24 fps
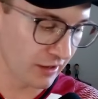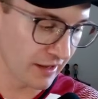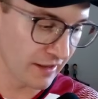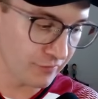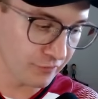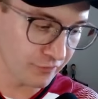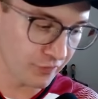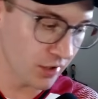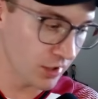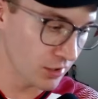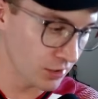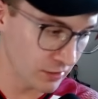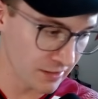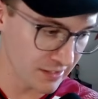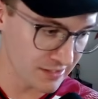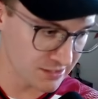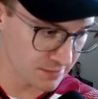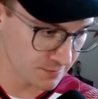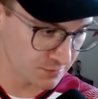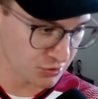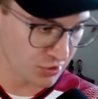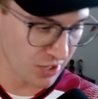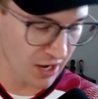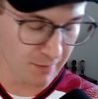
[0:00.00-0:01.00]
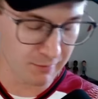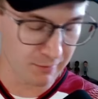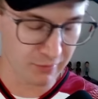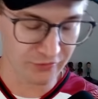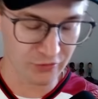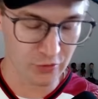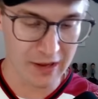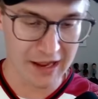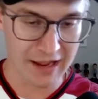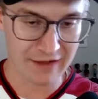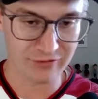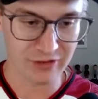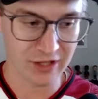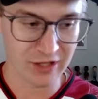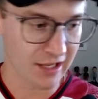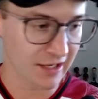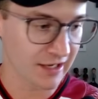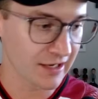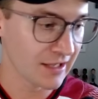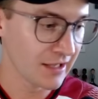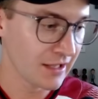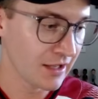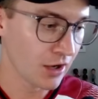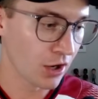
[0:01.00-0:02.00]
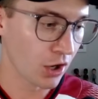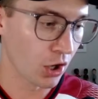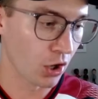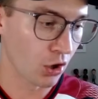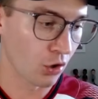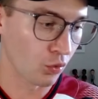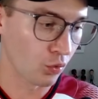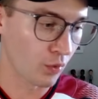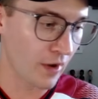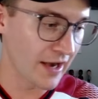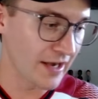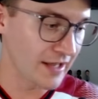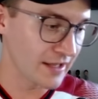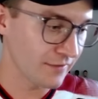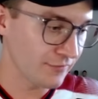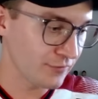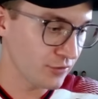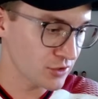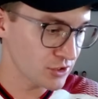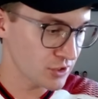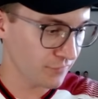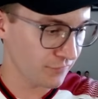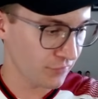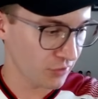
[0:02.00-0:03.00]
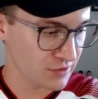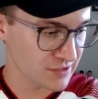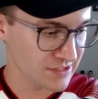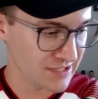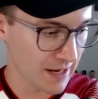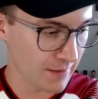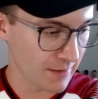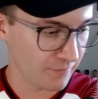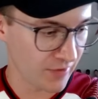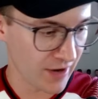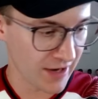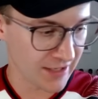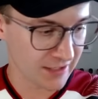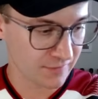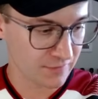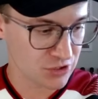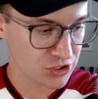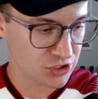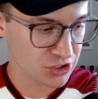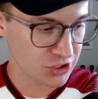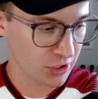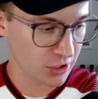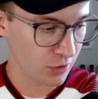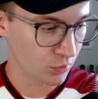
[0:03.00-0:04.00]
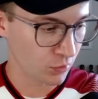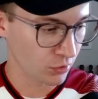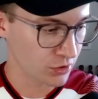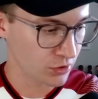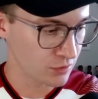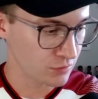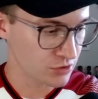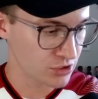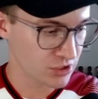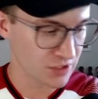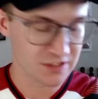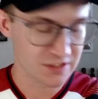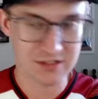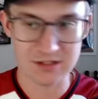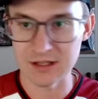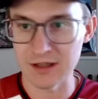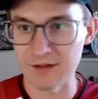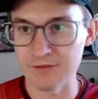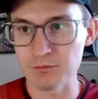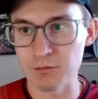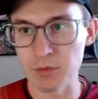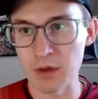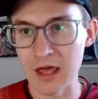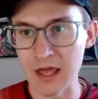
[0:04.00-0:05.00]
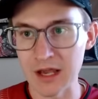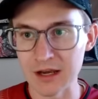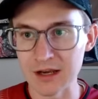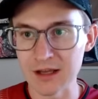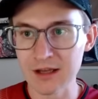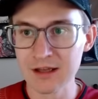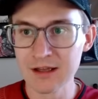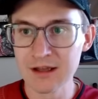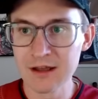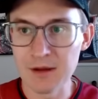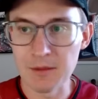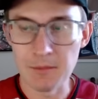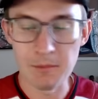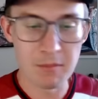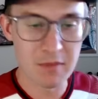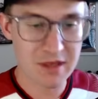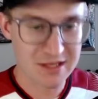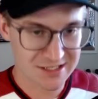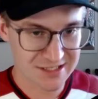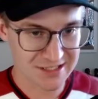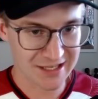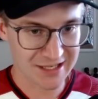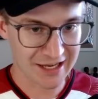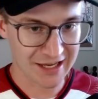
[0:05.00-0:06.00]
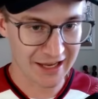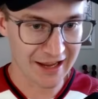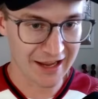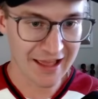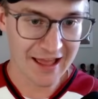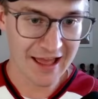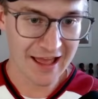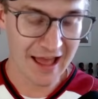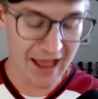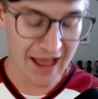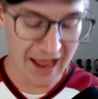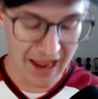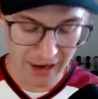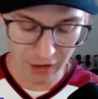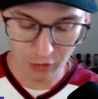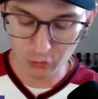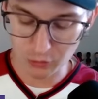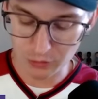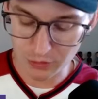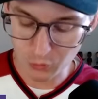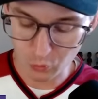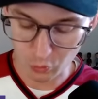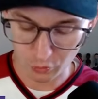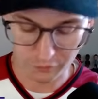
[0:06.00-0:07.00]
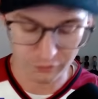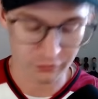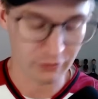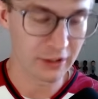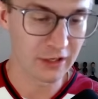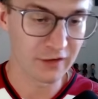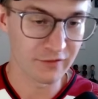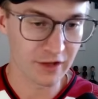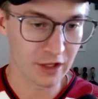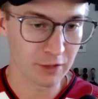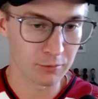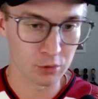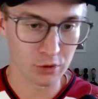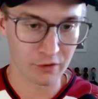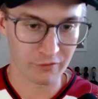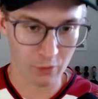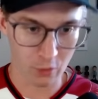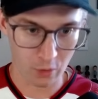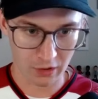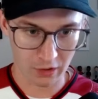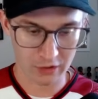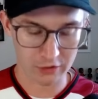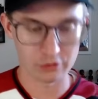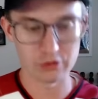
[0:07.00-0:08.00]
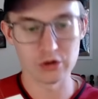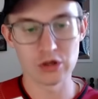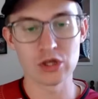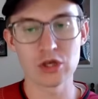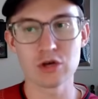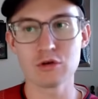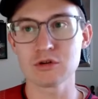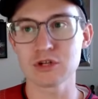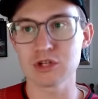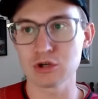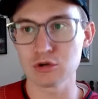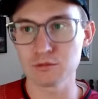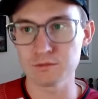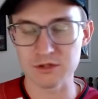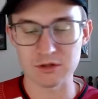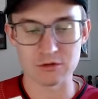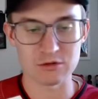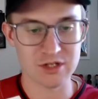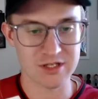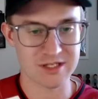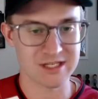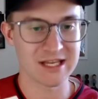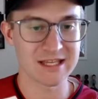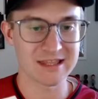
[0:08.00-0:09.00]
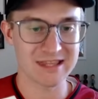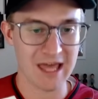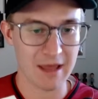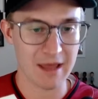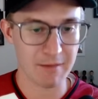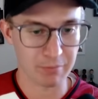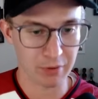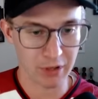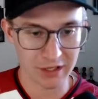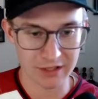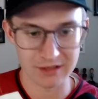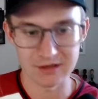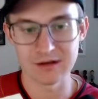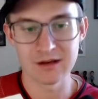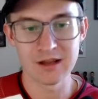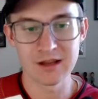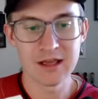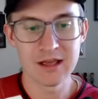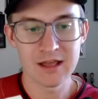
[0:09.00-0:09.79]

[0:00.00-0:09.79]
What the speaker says: Hit follow, hit subscribe if you have not already. If it's your first time finding the show, or you just have been missing out, we're free and available everywhere, including YouTube. So just hit that button.